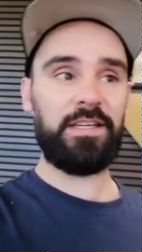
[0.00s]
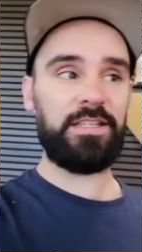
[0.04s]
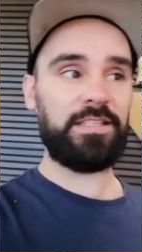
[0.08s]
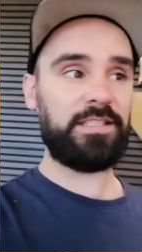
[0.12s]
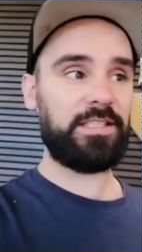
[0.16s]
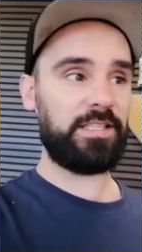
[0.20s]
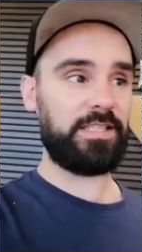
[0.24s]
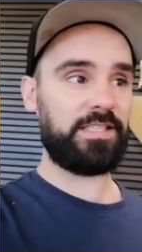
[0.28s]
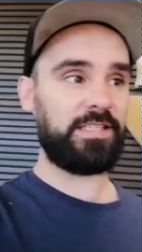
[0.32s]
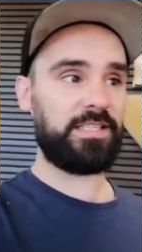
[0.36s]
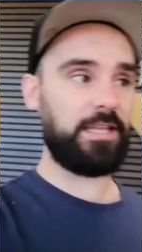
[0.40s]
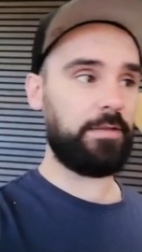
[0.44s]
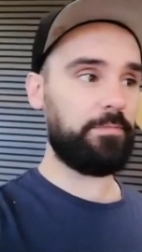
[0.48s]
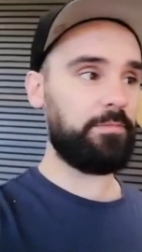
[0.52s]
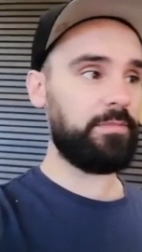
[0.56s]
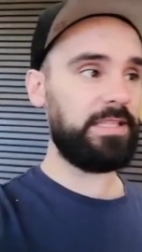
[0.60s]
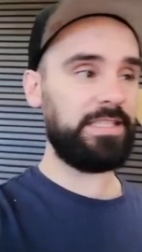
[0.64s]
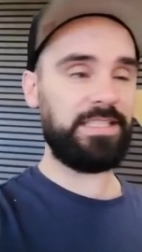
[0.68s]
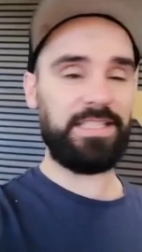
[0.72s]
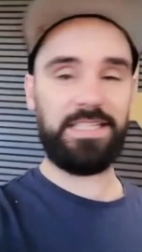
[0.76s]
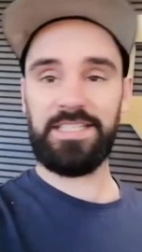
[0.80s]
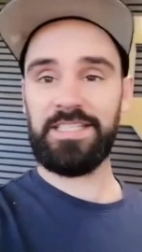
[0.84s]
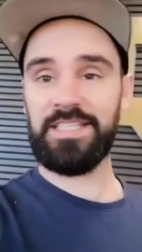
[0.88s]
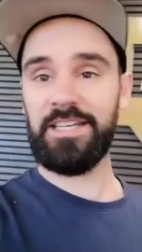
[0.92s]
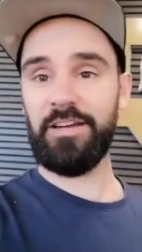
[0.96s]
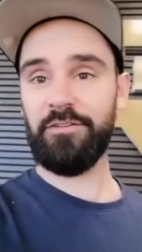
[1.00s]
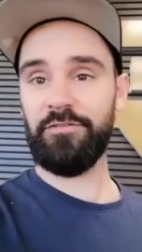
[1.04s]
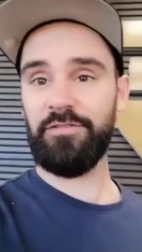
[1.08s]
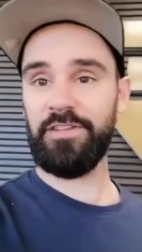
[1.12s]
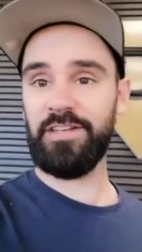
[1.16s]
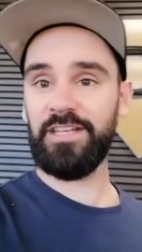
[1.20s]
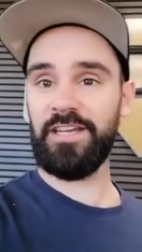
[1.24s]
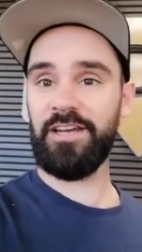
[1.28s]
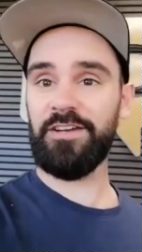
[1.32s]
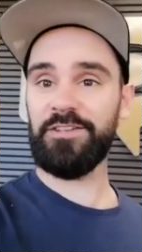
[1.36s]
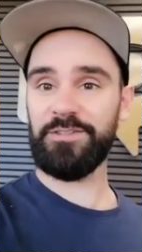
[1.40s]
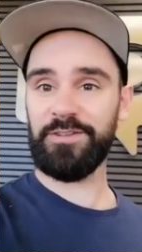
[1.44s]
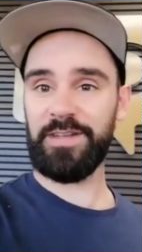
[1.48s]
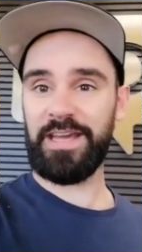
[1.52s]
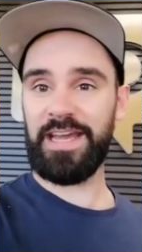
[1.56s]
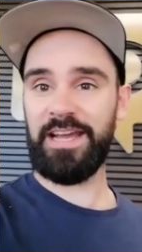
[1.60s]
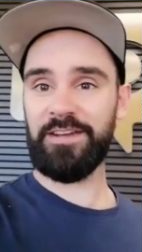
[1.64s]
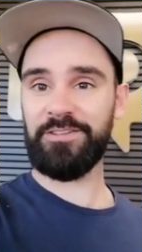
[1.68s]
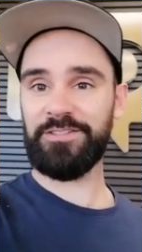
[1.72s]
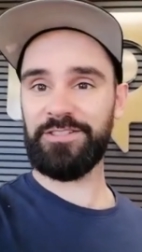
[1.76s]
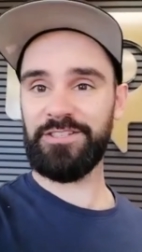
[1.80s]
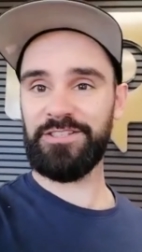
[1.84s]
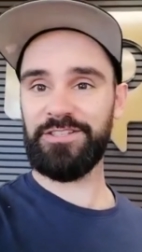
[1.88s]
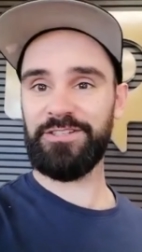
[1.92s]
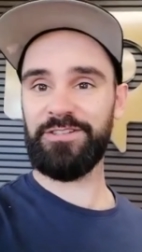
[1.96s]
to send me detailed videos on
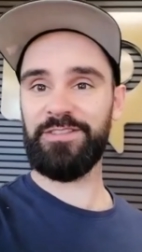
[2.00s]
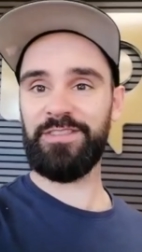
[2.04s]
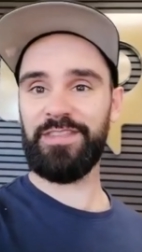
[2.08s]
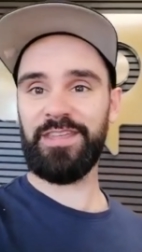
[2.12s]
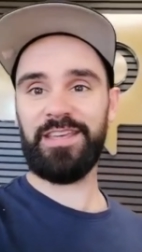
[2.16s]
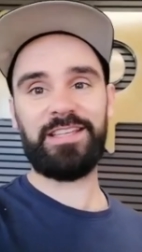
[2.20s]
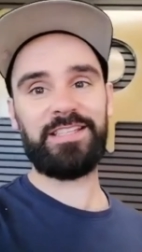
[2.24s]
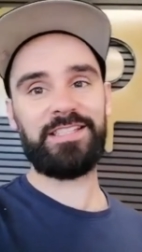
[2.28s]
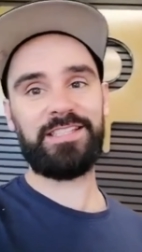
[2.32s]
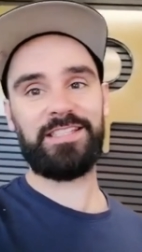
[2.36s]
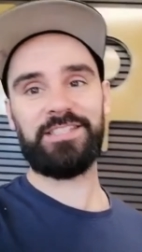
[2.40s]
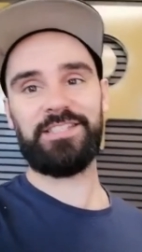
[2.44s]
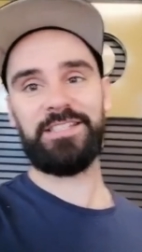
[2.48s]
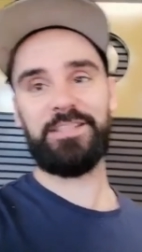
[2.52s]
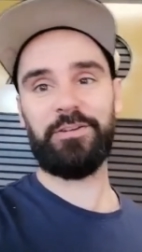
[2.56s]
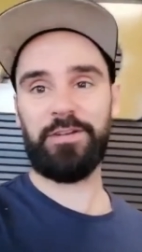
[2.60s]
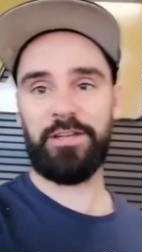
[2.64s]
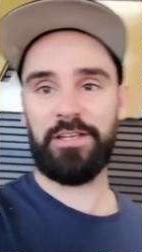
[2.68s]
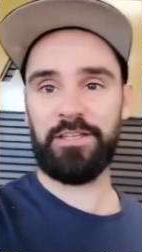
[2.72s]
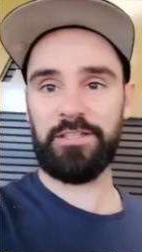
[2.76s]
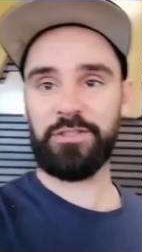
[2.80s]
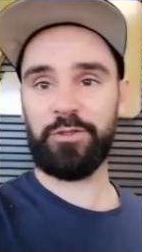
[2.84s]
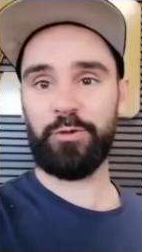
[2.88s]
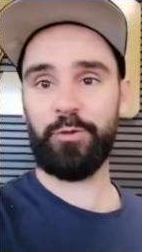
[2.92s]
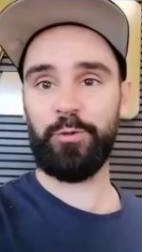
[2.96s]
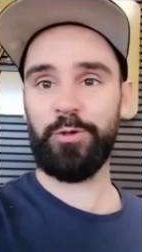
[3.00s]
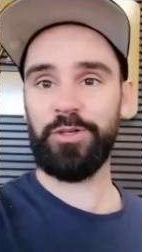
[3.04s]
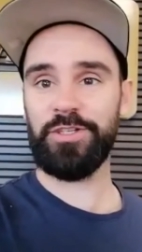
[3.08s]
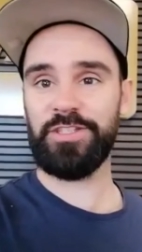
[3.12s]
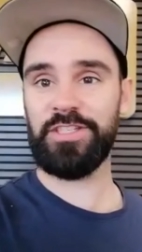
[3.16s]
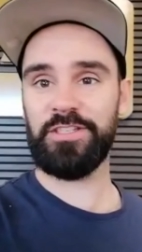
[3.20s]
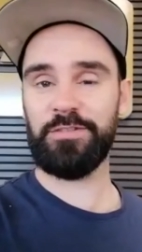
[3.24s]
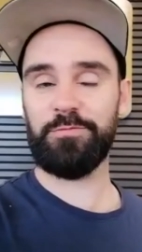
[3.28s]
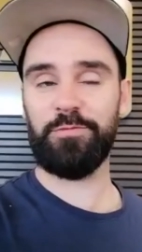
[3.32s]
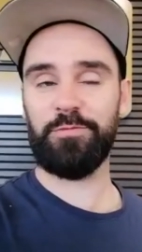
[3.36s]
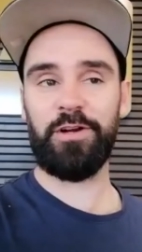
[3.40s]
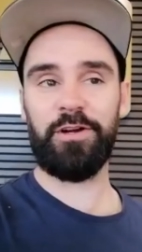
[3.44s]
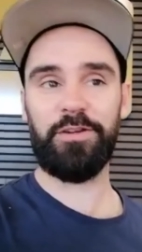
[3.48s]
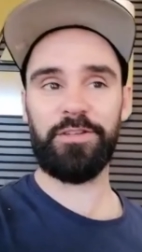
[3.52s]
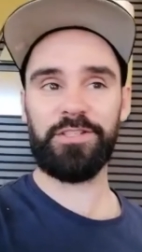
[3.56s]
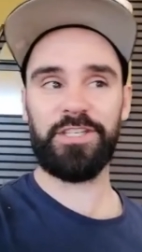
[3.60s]
how to do things and, to, and taught us as well.